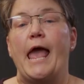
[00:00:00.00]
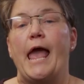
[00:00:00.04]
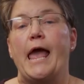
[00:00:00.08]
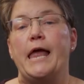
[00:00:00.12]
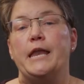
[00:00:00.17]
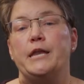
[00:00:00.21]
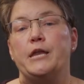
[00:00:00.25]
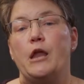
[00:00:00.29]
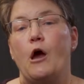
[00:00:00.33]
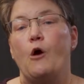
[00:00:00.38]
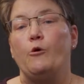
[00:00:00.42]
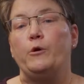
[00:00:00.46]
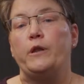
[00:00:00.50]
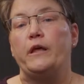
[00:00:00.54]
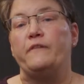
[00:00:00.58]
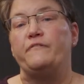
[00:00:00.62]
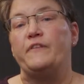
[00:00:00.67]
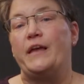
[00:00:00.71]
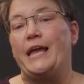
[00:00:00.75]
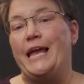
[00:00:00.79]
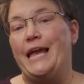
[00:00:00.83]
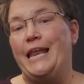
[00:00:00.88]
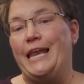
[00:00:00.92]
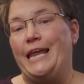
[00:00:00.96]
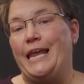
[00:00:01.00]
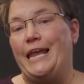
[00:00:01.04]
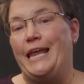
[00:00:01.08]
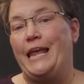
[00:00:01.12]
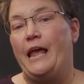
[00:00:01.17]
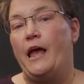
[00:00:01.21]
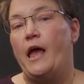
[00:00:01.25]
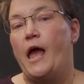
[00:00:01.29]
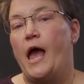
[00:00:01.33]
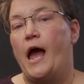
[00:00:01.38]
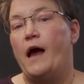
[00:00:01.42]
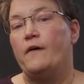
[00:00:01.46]
and note if
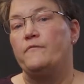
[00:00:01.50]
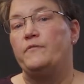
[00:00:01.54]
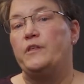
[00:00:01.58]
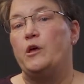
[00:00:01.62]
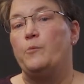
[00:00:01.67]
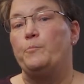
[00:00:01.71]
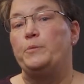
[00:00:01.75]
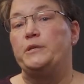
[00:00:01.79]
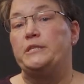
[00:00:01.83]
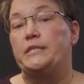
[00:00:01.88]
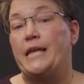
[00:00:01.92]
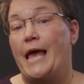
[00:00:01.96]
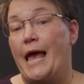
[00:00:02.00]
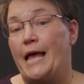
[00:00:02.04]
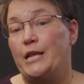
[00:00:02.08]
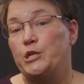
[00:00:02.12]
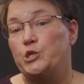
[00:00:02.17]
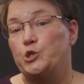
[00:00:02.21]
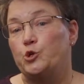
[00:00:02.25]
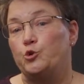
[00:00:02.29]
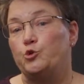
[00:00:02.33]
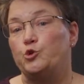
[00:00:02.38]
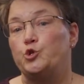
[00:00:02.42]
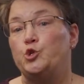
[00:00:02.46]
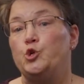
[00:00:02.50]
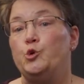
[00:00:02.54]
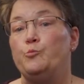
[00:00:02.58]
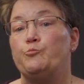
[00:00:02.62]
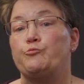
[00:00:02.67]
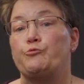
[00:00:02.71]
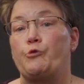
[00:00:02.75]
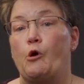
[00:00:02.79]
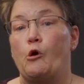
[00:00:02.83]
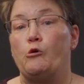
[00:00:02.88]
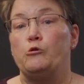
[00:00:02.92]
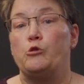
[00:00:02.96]
any have the potential to
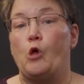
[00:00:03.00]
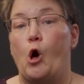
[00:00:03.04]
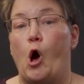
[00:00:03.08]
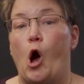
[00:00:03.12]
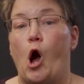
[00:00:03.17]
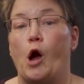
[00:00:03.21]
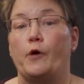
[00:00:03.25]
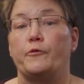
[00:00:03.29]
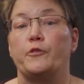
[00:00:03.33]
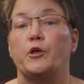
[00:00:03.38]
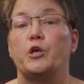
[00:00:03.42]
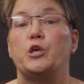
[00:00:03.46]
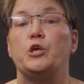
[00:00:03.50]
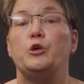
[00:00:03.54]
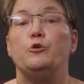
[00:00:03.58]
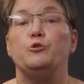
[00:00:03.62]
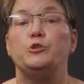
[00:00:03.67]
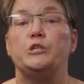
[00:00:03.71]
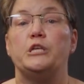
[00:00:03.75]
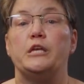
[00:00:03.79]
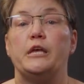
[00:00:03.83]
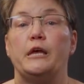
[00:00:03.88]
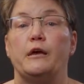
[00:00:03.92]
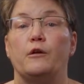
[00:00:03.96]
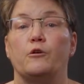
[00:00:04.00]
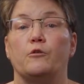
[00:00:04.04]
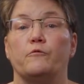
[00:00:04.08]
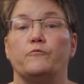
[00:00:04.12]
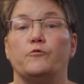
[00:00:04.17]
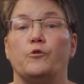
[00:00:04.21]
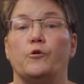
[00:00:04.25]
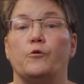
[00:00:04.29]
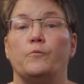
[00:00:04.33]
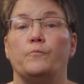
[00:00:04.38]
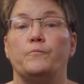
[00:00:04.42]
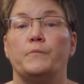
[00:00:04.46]
prolong the QT
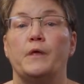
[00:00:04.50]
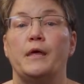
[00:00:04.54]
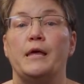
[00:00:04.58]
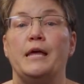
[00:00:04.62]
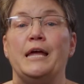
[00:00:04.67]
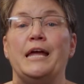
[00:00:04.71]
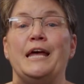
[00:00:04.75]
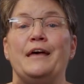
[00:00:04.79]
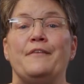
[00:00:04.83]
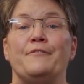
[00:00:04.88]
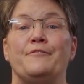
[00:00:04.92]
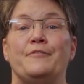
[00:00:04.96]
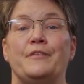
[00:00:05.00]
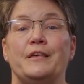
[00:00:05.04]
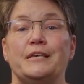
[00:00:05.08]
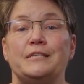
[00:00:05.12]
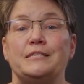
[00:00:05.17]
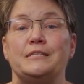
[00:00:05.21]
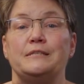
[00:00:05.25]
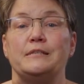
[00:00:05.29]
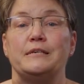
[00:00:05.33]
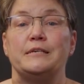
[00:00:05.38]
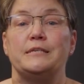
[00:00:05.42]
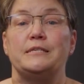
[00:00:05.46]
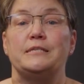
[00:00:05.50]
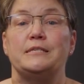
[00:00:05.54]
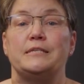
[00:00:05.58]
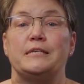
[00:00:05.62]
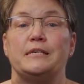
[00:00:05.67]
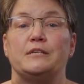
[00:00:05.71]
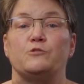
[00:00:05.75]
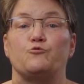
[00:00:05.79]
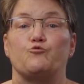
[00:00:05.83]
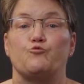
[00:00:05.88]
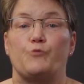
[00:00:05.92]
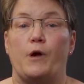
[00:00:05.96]
interval. This list
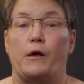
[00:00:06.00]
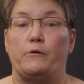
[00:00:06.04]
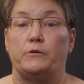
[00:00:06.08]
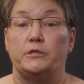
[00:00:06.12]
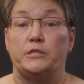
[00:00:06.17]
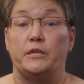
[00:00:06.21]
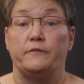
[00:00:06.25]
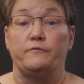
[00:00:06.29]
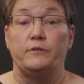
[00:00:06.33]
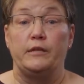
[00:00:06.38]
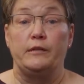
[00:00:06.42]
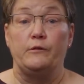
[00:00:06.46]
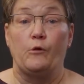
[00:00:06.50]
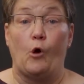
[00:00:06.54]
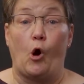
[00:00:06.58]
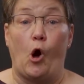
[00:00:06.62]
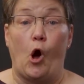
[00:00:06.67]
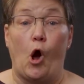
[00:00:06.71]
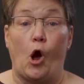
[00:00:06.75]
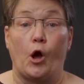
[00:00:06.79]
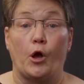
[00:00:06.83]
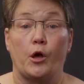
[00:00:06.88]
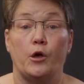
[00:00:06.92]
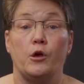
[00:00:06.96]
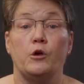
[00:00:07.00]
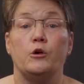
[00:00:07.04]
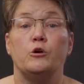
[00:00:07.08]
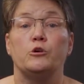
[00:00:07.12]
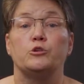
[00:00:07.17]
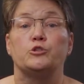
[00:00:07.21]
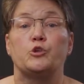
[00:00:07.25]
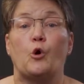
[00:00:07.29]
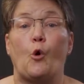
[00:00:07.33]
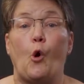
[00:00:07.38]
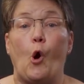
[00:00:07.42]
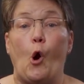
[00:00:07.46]
is relatively long,
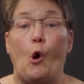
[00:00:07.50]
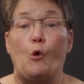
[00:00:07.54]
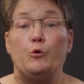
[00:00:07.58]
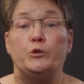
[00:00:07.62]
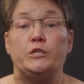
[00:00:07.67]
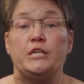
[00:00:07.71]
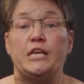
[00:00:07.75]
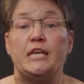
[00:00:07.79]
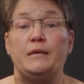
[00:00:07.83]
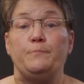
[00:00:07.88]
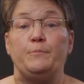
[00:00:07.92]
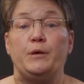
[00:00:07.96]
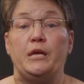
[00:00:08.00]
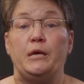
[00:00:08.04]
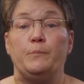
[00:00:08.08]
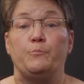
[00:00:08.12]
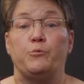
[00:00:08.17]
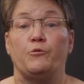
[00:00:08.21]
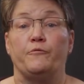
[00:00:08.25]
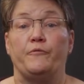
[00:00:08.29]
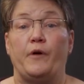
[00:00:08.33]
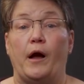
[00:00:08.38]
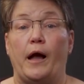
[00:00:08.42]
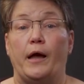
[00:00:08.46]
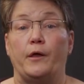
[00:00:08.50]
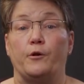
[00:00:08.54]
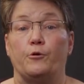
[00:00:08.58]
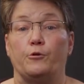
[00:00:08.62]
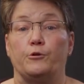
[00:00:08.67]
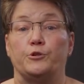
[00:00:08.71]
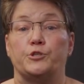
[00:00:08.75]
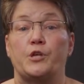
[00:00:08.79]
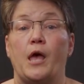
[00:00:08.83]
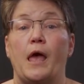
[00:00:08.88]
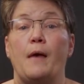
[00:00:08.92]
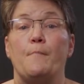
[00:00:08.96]
so OTP
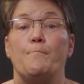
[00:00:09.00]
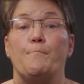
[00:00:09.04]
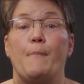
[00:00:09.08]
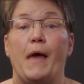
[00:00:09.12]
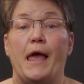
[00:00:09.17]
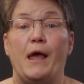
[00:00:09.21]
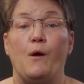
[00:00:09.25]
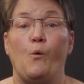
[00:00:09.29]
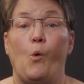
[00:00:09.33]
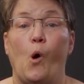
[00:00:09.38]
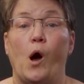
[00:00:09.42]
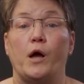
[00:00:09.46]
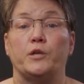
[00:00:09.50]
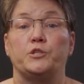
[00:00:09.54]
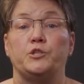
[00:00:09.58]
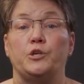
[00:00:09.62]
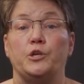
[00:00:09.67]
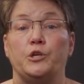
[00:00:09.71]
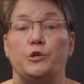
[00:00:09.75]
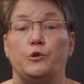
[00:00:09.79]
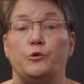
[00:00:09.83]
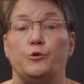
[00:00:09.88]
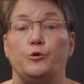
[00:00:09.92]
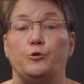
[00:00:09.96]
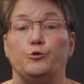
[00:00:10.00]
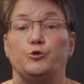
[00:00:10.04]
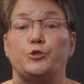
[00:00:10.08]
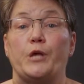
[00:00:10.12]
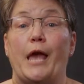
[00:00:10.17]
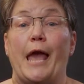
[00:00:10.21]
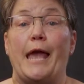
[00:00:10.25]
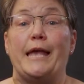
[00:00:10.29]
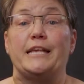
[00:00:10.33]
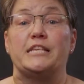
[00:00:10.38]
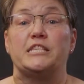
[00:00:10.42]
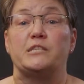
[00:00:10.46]
providers may want to use
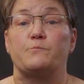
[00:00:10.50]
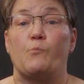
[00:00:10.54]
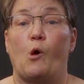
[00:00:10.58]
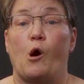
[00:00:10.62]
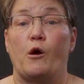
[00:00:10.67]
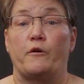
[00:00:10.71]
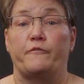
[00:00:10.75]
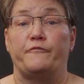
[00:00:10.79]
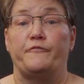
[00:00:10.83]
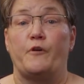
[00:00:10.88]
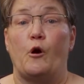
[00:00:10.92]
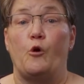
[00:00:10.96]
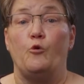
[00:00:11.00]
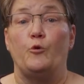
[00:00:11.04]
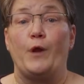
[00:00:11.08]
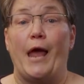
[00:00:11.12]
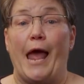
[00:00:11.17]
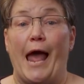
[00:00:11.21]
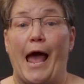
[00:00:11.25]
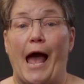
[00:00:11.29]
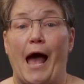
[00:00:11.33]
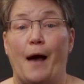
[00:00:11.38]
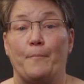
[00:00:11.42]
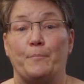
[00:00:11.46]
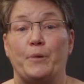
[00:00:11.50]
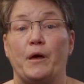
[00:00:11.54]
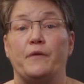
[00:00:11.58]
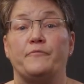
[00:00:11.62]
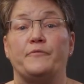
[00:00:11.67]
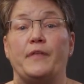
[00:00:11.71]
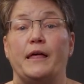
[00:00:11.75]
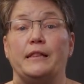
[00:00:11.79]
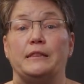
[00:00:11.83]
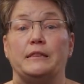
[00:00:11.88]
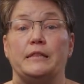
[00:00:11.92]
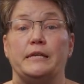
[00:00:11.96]
a smartphone app
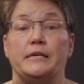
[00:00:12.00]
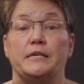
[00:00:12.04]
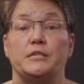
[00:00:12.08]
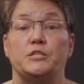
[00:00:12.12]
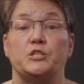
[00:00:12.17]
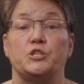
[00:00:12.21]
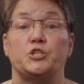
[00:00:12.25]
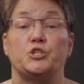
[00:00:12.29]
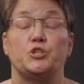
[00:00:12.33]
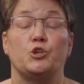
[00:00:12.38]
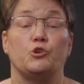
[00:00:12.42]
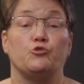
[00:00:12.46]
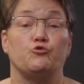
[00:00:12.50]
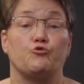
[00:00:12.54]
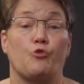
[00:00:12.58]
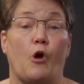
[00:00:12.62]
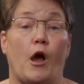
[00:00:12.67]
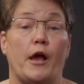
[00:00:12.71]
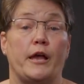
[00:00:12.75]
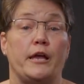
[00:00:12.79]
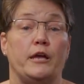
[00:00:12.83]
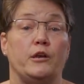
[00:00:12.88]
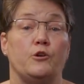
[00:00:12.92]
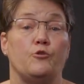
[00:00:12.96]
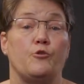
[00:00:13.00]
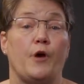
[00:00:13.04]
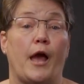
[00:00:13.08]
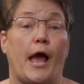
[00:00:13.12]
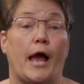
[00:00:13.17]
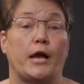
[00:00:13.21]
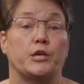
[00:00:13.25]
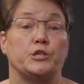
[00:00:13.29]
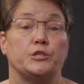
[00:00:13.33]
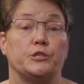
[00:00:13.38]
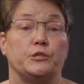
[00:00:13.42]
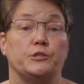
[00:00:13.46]
that lists drug
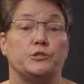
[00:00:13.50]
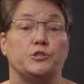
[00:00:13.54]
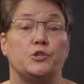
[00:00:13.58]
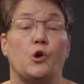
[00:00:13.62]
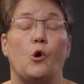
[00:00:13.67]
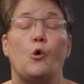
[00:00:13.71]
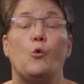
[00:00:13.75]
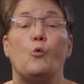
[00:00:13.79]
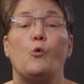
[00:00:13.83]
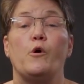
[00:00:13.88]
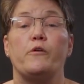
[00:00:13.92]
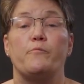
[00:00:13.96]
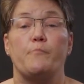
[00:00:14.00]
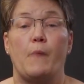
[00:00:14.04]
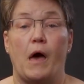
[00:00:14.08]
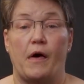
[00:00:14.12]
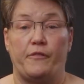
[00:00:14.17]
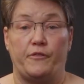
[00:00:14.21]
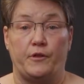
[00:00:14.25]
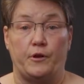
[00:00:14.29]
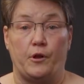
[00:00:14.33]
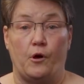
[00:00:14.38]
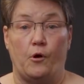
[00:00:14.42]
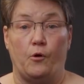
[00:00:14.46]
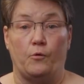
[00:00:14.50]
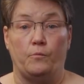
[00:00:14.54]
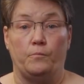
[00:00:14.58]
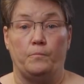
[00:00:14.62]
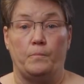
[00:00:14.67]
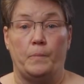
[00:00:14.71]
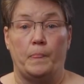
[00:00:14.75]
interactions with methadone.